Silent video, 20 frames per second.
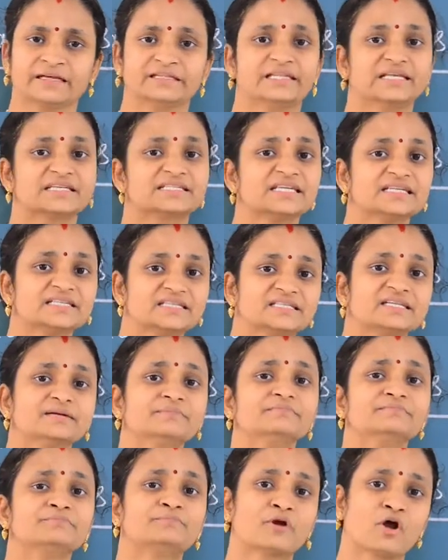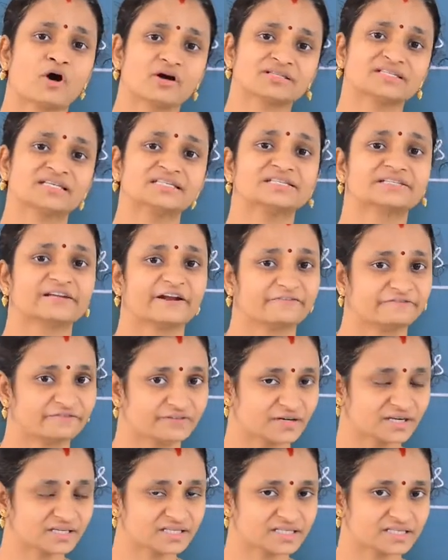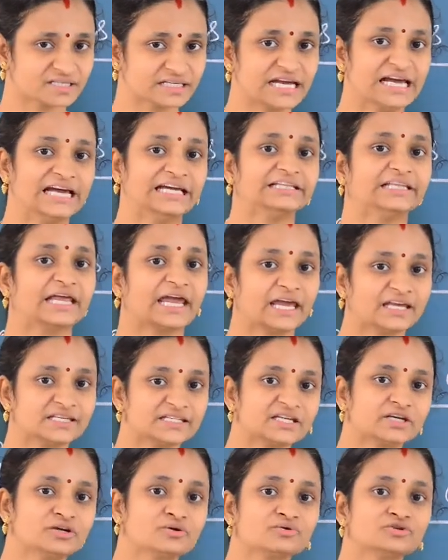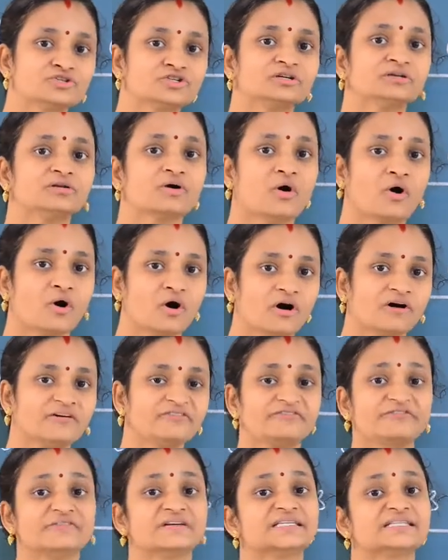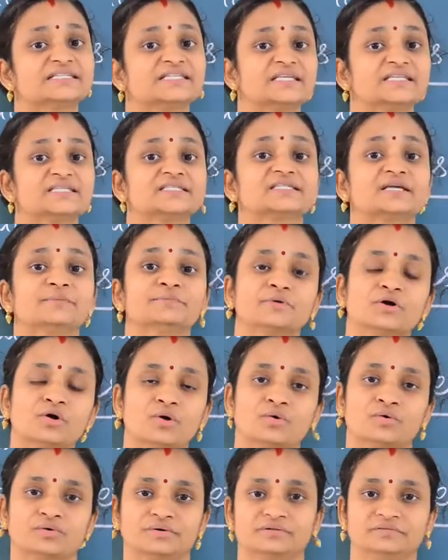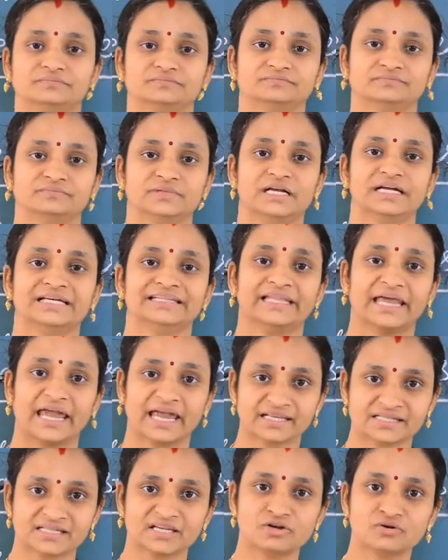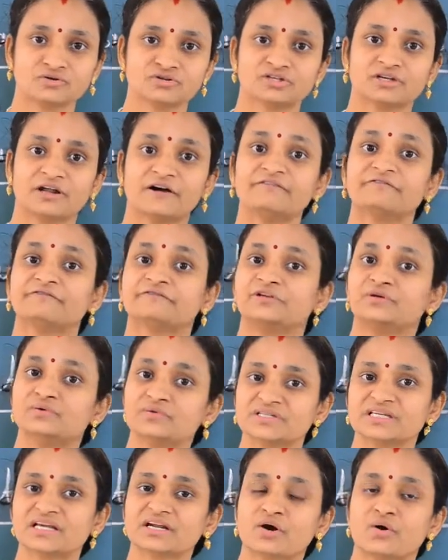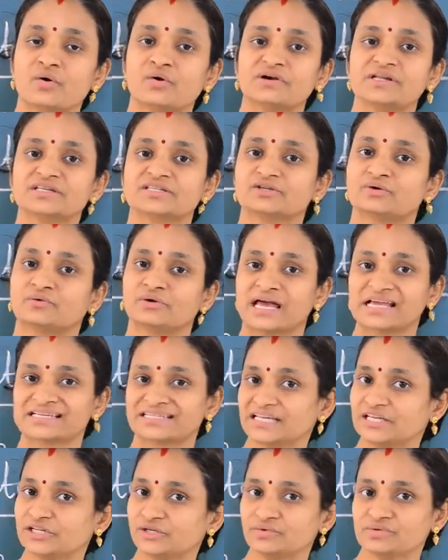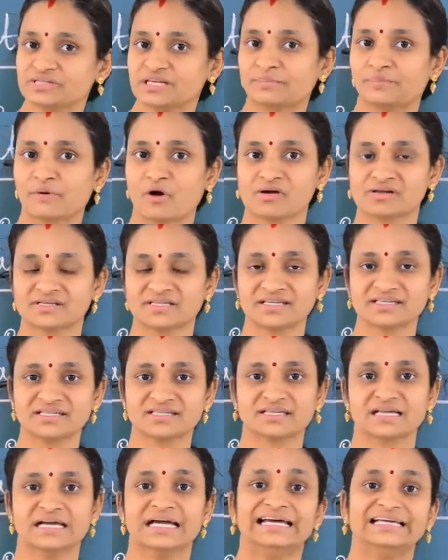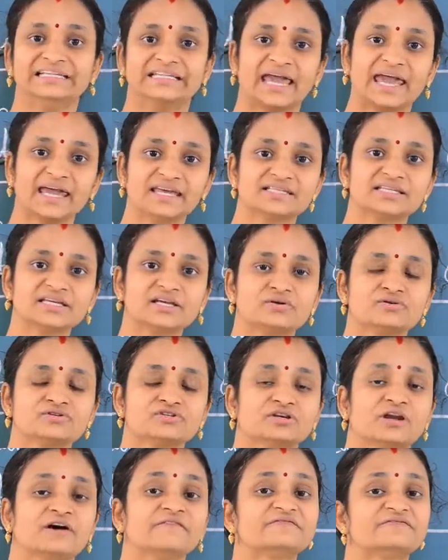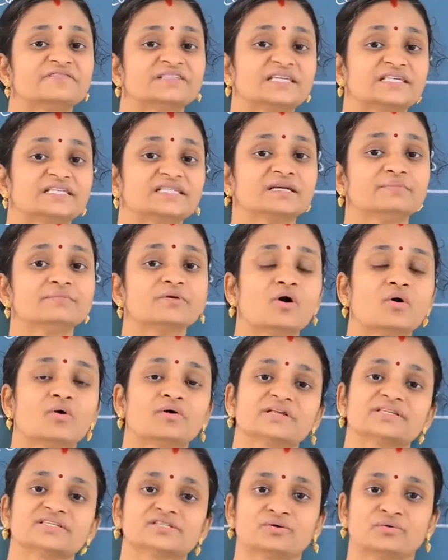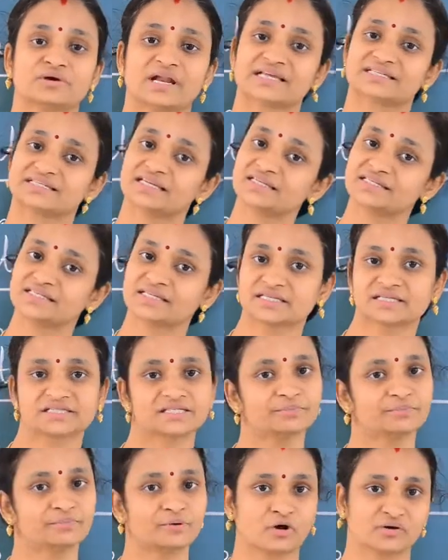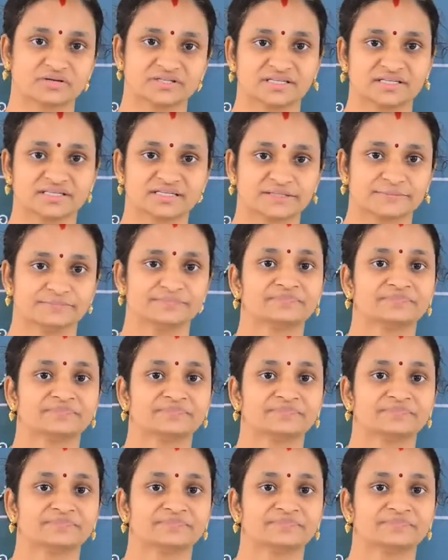The system process refers the execution of system code. The execution of user code is known as a user process. The execution of system code is known as a system process.